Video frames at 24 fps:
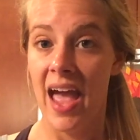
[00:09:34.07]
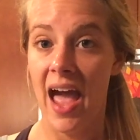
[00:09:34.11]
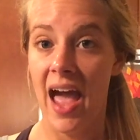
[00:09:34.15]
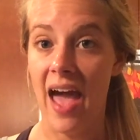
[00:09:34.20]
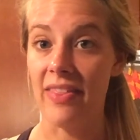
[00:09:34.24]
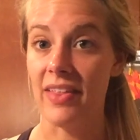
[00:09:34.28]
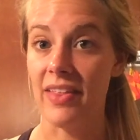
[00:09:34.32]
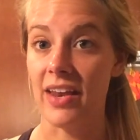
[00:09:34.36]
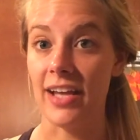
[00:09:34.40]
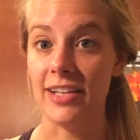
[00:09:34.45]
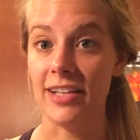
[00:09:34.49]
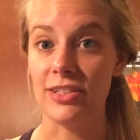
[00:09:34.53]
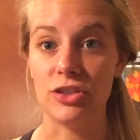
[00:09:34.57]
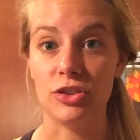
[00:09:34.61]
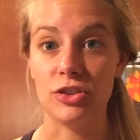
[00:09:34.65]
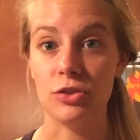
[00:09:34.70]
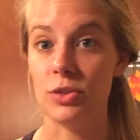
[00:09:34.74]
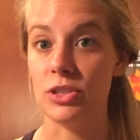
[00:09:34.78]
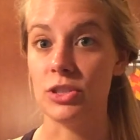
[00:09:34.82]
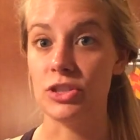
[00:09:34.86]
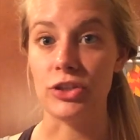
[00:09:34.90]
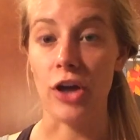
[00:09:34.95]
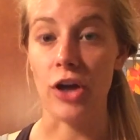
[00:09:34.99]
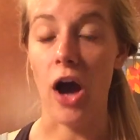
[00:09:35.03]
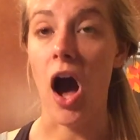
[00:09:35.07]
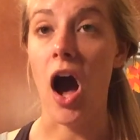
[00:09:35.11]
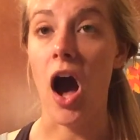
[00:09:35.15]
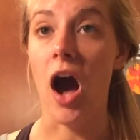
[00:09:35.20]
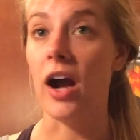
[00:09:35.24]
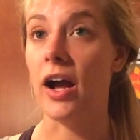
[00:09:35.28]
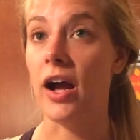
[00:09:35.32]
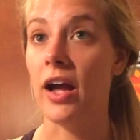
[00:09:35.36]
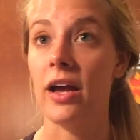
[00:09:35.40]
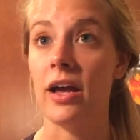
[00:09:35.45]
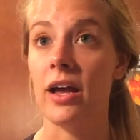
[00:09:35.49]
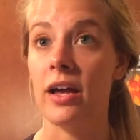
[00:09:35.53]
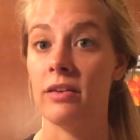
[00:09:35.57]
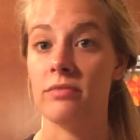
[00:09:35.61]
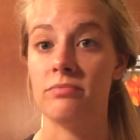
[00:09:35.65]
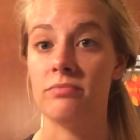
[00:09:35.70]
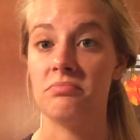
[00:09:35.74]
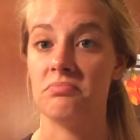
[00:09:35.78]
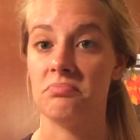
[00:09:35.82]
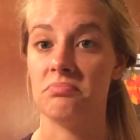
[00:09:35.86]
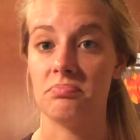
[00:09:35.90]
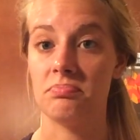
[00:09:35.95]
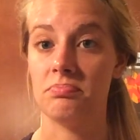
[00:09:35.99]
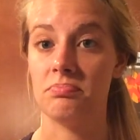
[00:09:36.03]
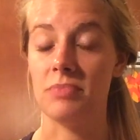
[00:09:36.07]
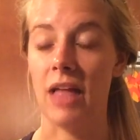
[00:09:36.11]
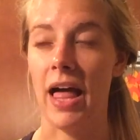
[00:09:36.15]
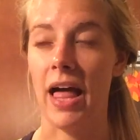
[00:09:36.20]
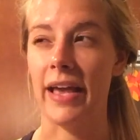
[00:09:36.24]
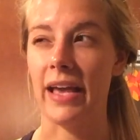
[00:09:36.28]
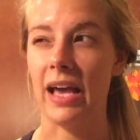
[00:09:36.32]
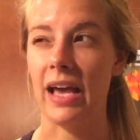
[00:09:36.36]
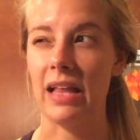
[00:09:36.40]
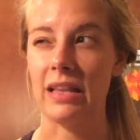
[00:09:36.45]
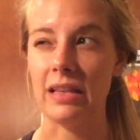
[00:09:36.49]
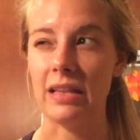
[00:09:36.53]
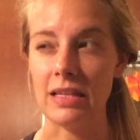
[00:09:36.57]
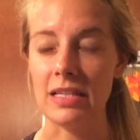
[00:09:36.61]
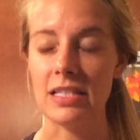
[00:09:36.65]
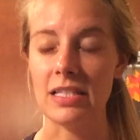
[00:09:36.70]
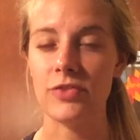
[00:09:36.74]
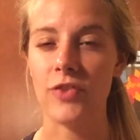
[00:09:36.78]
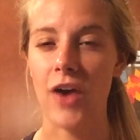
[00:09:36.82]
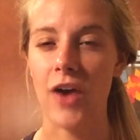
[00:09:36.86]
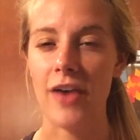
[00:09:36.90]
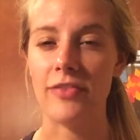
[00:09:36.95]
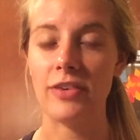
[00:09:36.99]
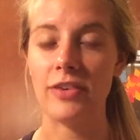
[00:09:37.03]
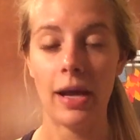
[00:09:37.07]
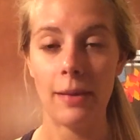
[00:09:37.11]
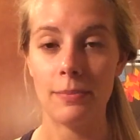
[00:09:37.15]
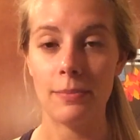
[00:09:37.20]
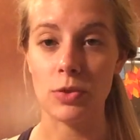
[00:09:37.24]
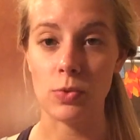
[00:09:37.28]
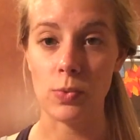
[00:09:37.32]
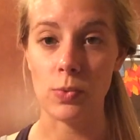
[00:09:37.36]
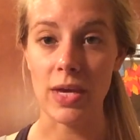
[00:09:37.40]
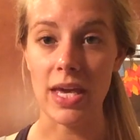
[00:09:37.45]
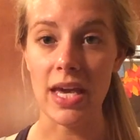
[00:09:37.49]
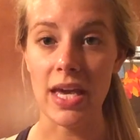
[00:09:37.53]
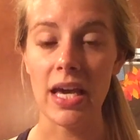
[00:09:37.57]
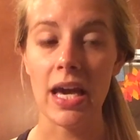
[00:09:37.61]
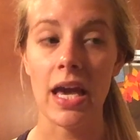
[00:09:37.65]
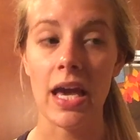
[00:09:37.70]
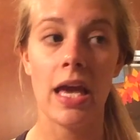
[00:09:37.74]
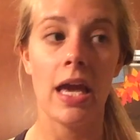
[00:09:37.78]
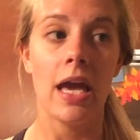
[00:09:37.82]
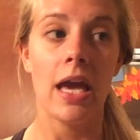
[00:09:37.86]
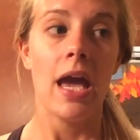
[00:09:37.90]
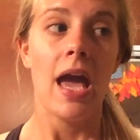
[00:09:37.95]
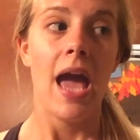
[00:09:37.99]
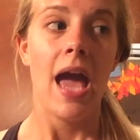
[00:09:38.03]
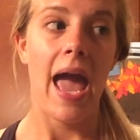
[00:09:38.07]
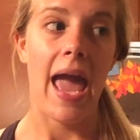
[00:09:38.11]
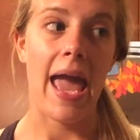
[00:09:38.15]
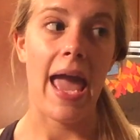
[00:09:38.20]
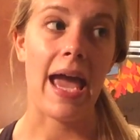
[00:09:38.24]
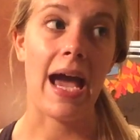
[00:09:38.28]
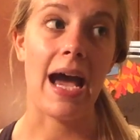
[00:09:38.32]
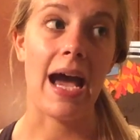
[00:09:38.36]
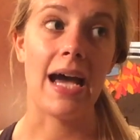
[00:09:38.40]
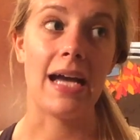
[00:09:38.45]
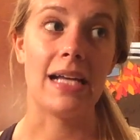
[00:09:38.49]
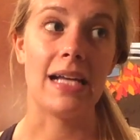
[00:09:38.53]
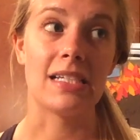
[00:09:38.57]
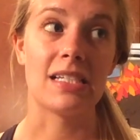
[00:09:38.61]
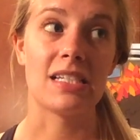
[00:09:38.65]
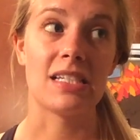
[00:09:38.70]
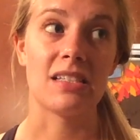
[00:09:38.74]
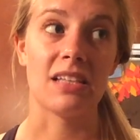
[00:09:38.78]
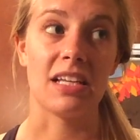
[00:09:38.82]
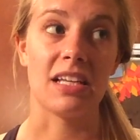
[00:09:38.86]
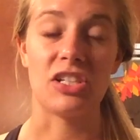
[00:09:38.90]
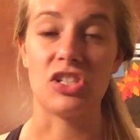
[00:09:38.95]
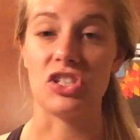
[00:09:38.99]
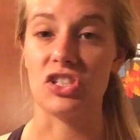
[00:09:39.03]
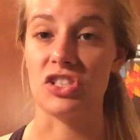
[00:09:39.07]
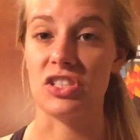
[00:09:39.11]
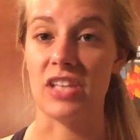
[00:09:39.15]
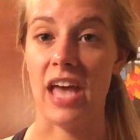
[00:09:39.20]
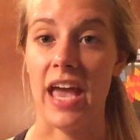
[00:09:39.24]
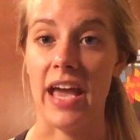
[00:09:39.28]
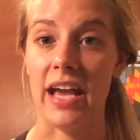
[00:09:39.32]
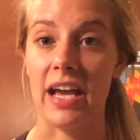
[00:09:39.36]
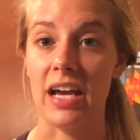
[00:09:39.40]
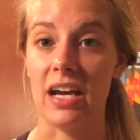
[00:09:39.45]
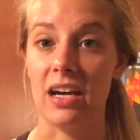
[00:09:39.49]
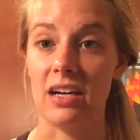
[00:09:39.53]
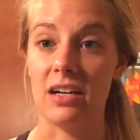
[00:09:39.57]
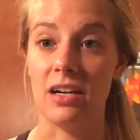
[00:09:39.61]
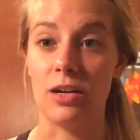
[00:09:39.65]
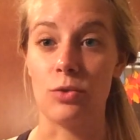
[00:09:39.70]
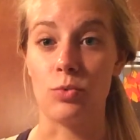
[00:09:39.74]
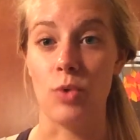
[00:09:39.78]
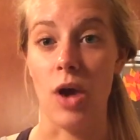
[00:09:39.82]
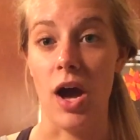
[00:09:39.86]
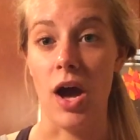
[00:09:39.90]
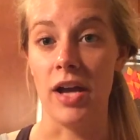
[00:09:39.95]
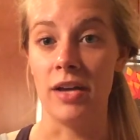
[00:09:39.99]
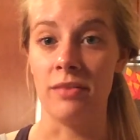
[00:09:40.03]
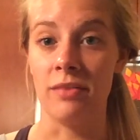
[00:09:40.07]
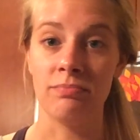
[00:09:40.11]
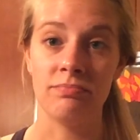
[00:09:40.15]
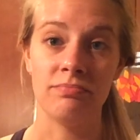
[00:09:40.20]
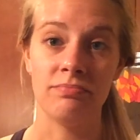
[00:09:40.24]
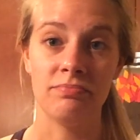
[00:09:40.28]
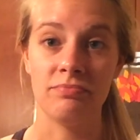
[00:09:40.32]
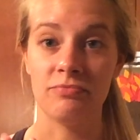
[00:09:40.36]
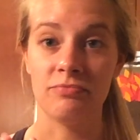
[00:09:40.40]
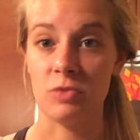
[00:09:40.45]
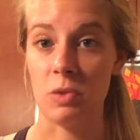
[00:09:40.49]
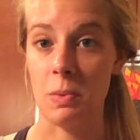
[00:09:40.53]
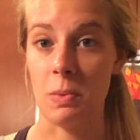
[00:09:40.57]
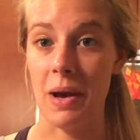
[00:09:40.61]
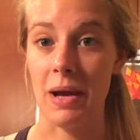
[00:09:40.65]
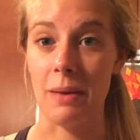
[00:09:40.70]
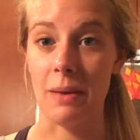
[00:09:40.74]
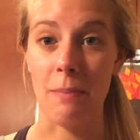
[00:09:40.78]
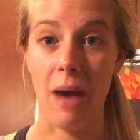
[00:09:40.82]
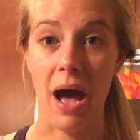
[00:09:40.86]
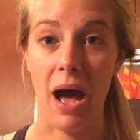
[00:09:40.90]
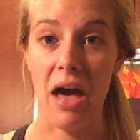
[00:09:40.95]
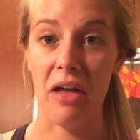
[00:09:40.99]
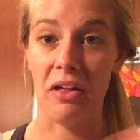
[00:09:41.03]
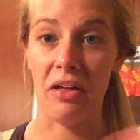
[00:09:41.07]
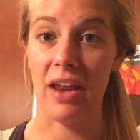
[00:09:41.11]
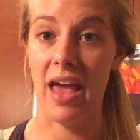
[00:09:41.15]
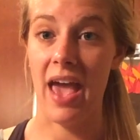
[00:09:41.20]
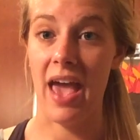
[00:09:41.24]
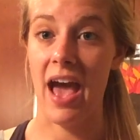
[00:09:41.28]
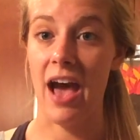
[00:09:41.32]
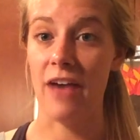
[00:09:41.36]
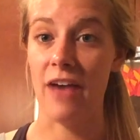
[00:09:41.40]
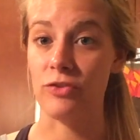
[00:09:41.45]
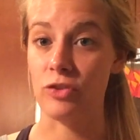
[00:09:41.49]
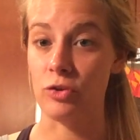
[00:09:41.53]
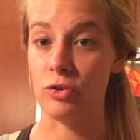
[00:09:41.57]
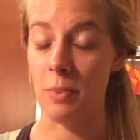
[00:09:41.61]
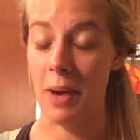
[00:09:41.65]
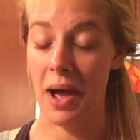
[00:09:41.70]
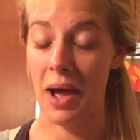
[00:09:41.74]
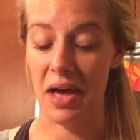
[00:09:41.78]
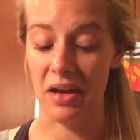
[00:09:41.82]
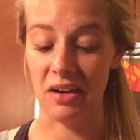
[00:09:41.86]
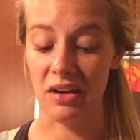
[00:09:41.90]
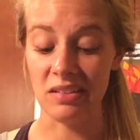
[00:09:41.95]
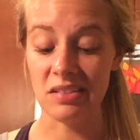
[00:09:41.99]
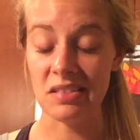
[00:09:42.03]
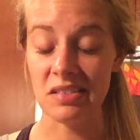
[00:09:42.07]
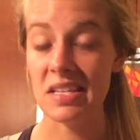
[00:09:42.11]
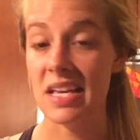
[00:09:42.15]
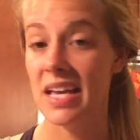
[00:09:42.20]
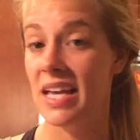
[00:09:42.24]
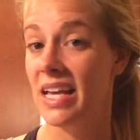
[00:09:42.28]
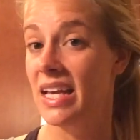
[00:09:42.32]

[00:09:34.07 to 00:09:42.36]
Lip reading: And then I do a jog like at least 5 times a week and like just like a run for about a mile and a half, 2 miles.